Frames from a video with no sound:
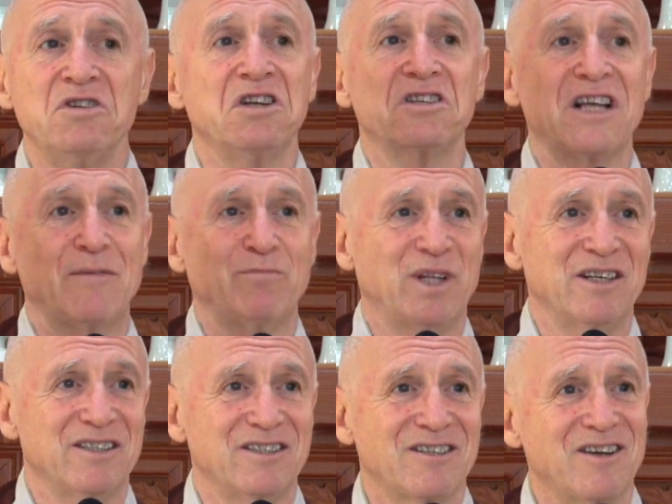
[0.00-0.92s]
accept
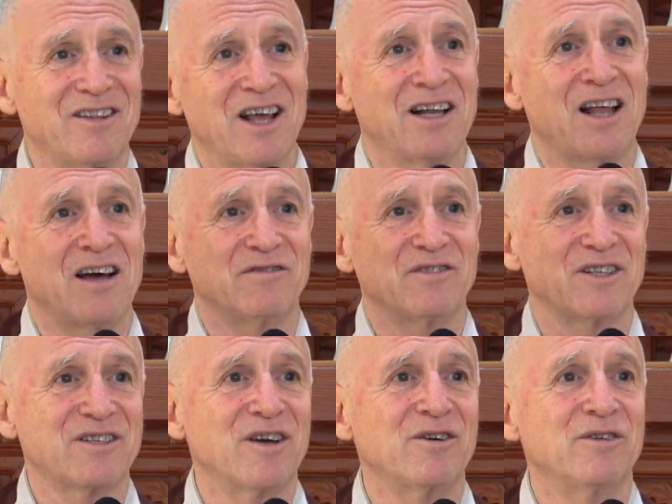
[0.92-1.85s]
it, so they left.
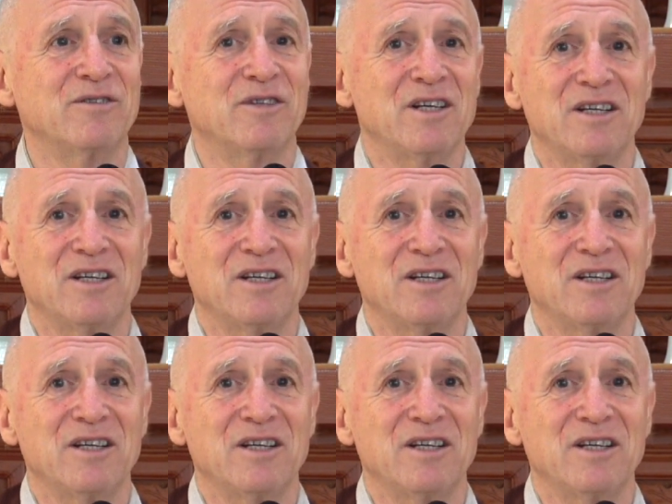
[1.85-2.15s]
So